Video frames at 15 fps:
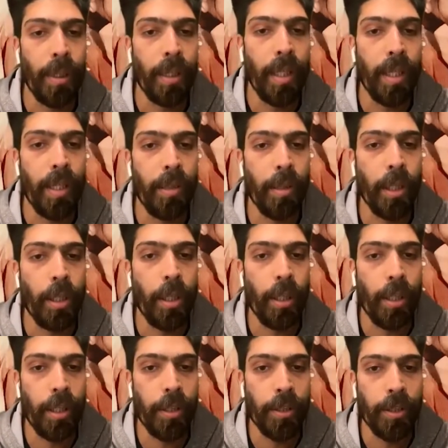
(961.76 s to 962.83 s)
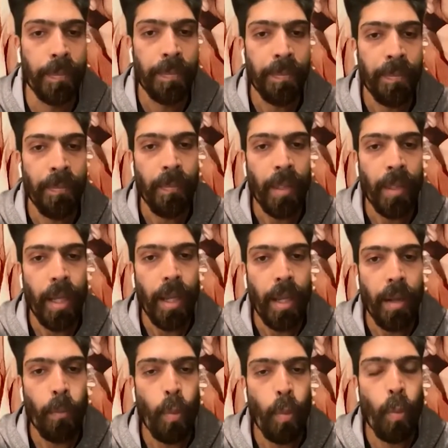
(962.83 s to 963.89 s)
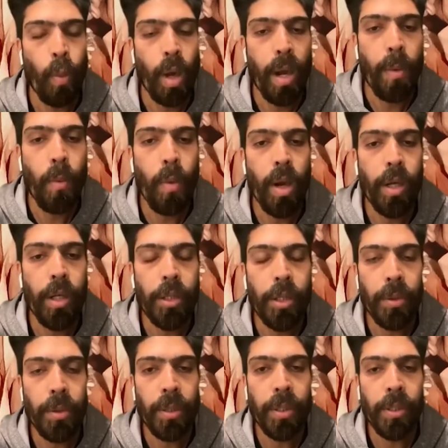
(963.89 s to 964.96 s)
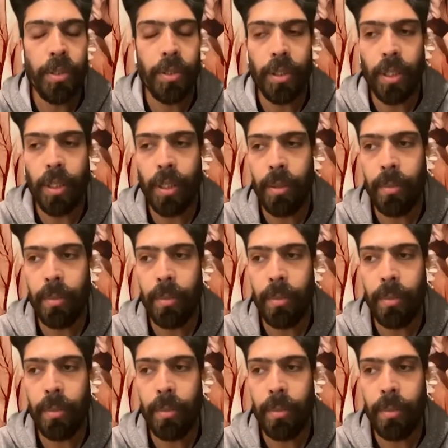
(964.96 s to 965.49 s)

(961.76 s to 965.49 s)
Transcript: But regardless, what I want to do is,